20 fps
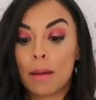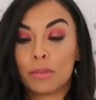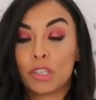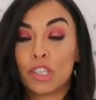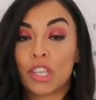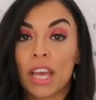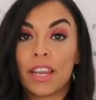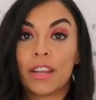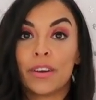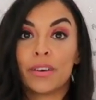
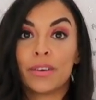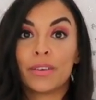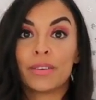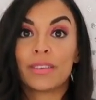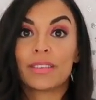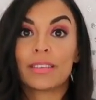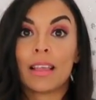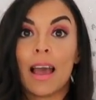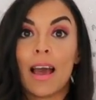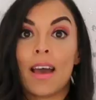
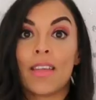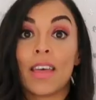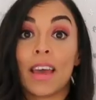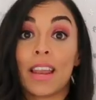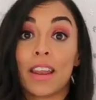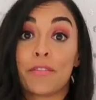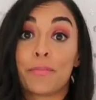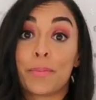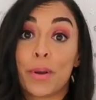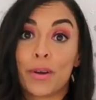shadows that
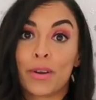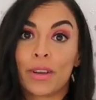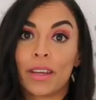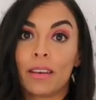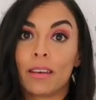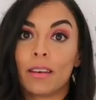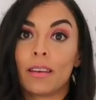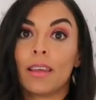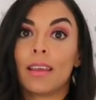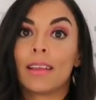have
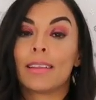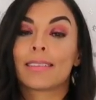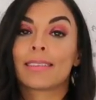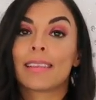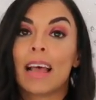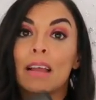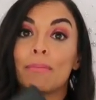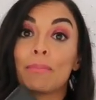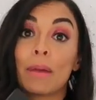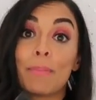broken
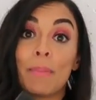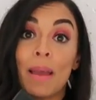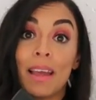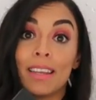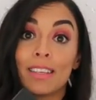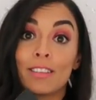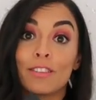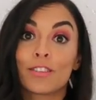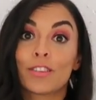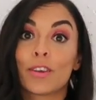inside my palette.